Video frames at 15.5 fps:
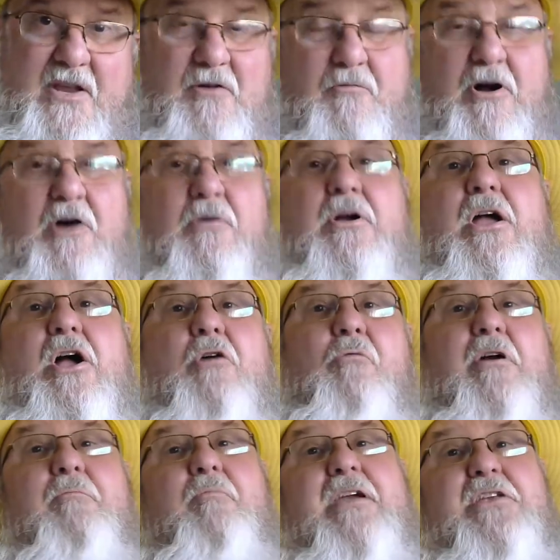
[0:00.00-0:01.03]
Well,
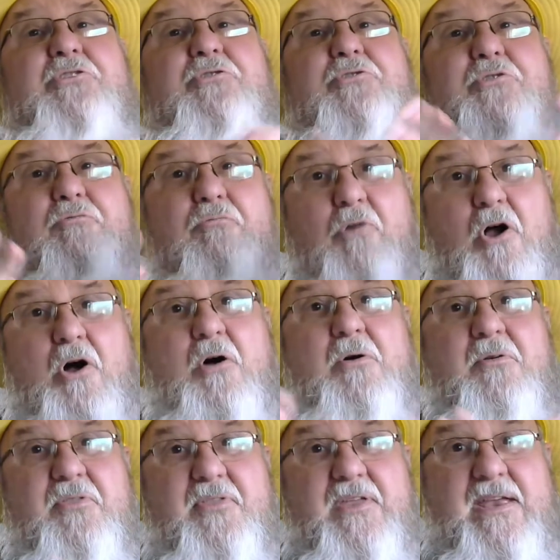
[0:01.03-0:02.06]
when we do the
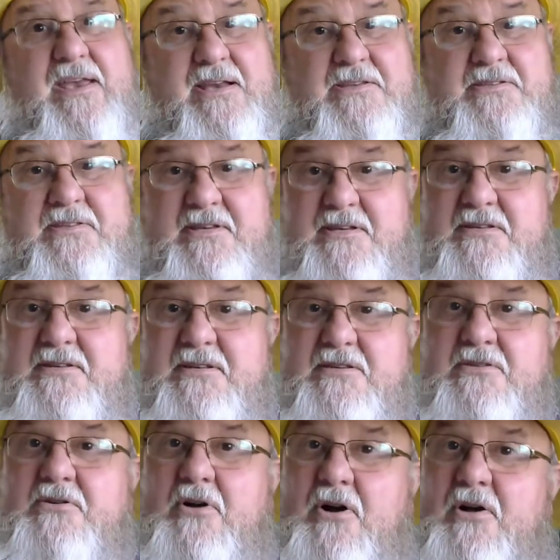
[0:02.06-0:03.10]
wrong things, this
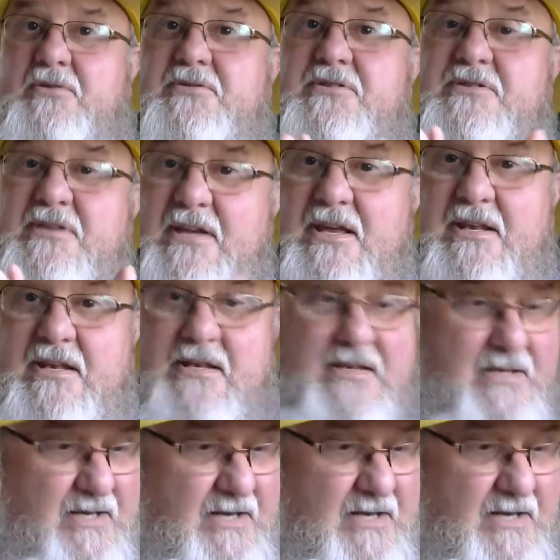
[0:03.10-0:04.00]
is called sin.